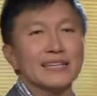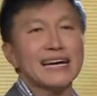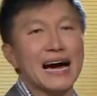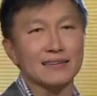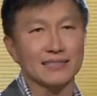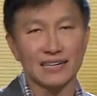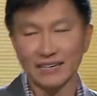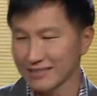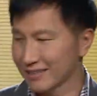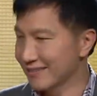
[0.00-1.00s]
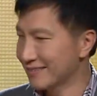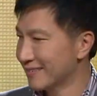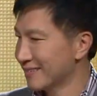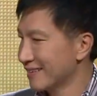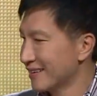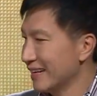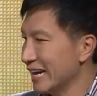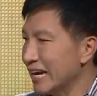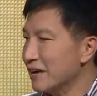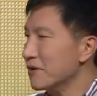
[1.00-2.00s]
a dark season,
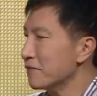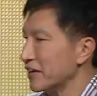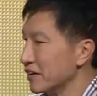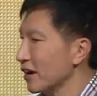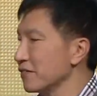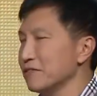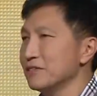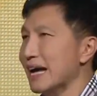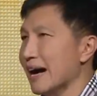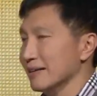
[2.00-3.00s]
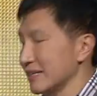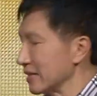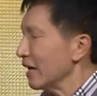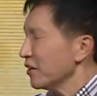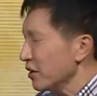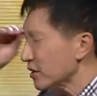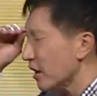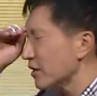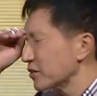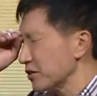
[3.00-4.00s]
even when you go through darkness, you
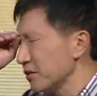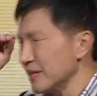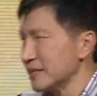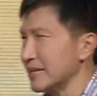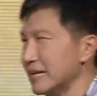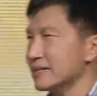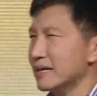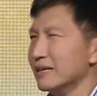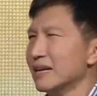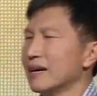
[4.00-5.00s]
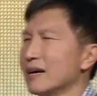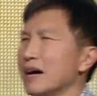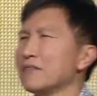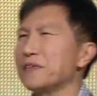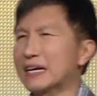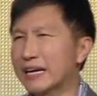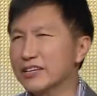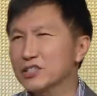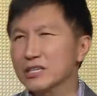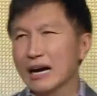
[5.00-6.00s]
go through a season of
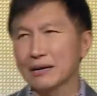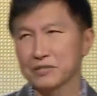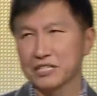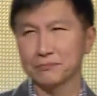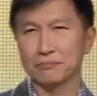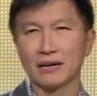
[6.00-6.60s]
financial hardship,